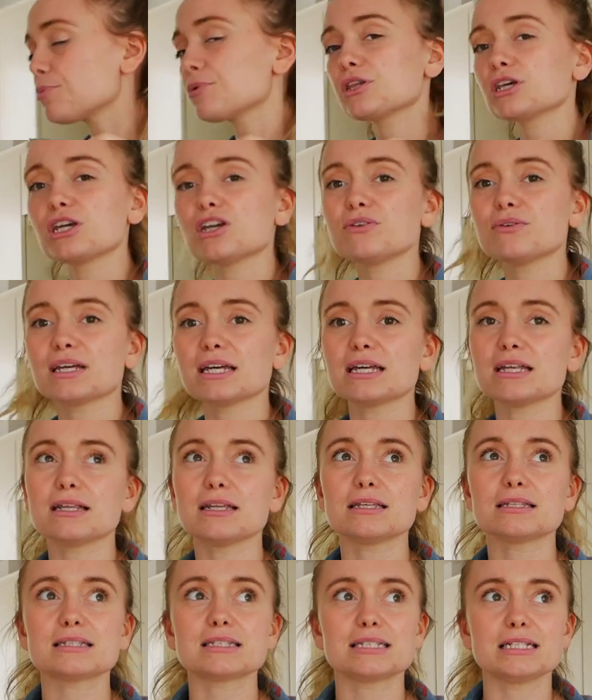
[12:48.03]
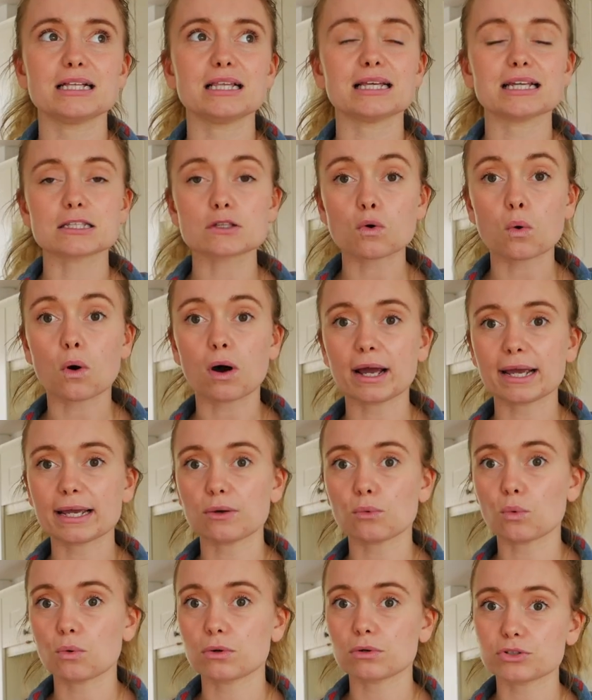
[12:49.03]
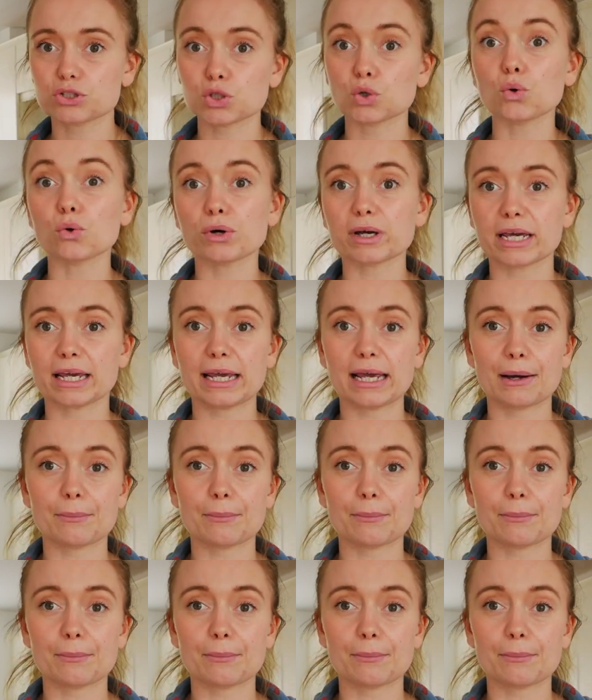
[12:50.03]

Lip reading: of the unit still is quite chalky,